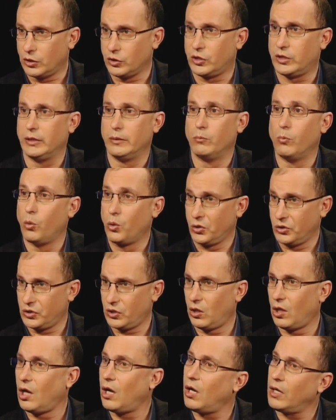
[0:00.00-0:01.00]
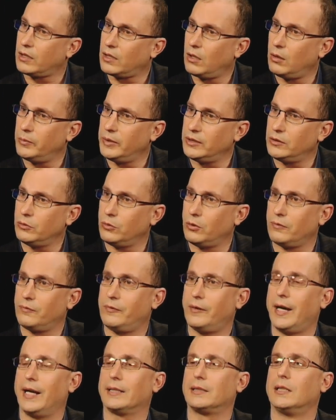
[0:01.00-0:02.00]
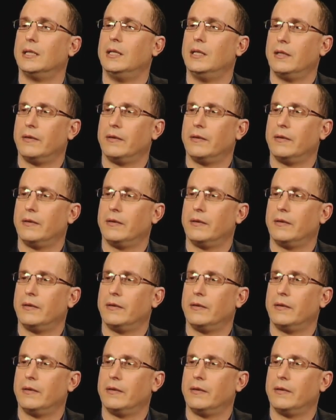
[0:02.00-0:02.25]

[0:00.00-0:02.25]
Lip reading: to see Moore's Law come into effect.